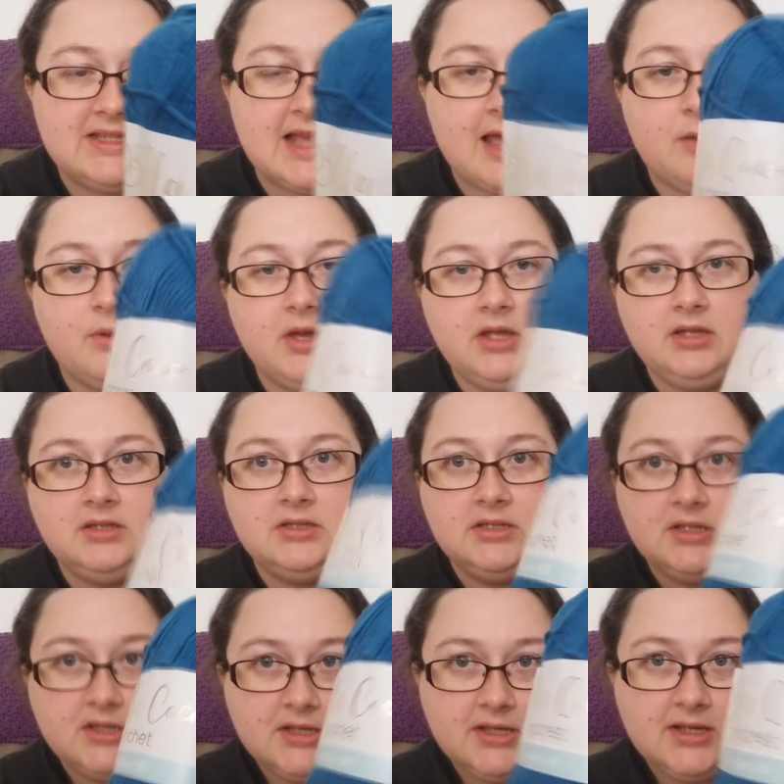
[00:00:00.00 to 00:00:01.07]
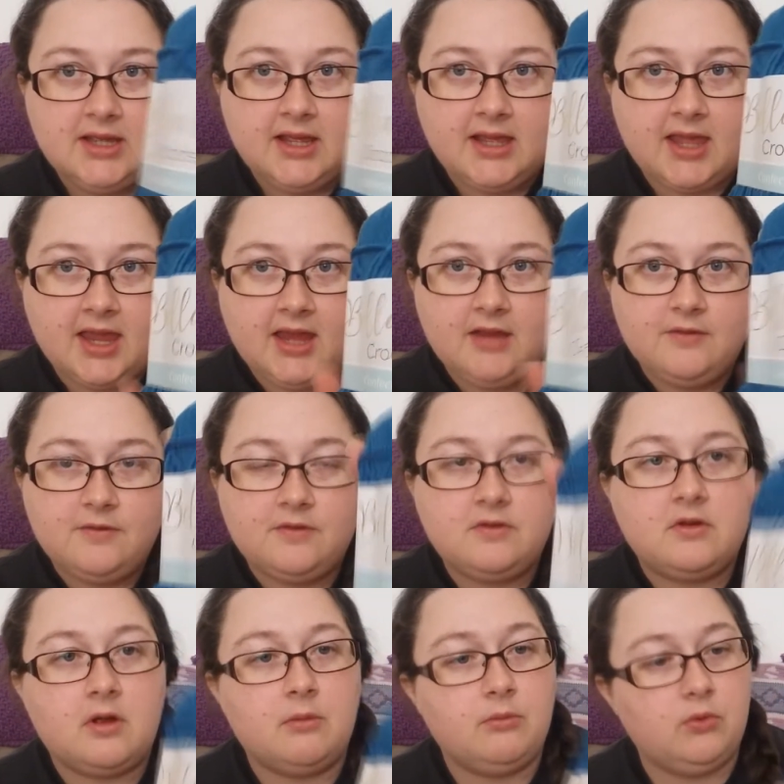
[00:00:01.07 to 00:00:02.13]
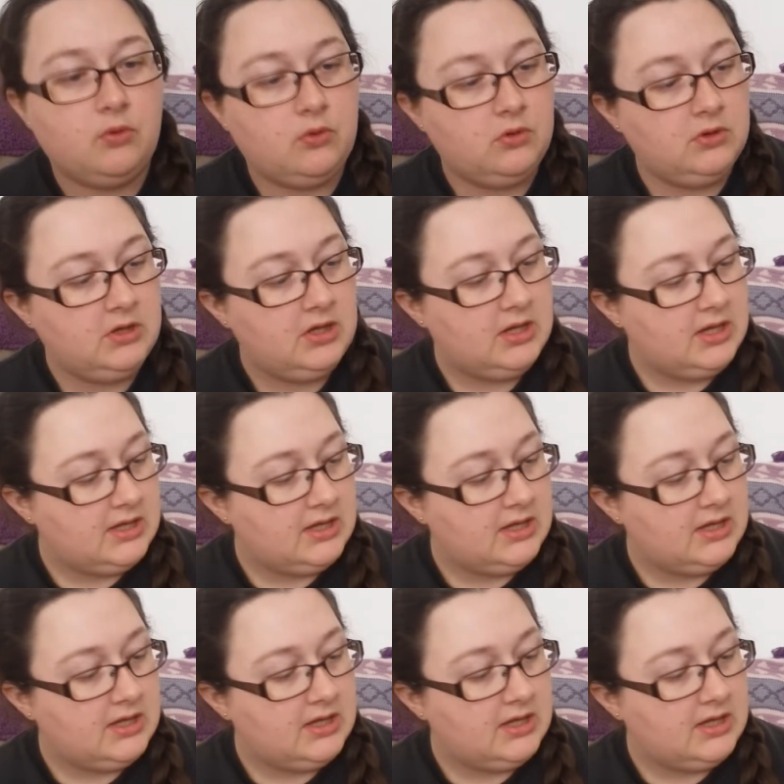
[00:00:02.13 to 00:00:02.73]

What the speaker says: Sour. Again, 50 gram ball.